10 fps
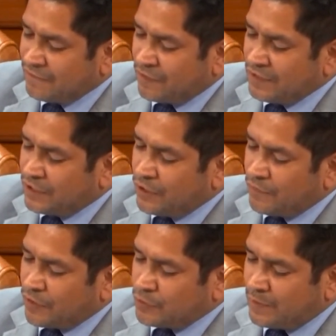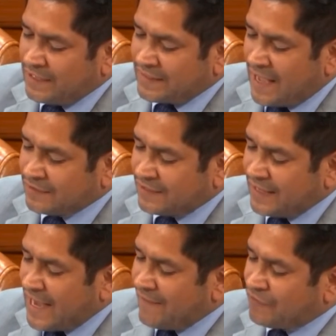for a little over
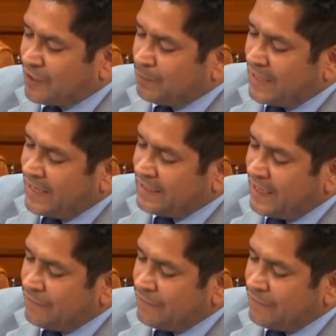$20,000 after applying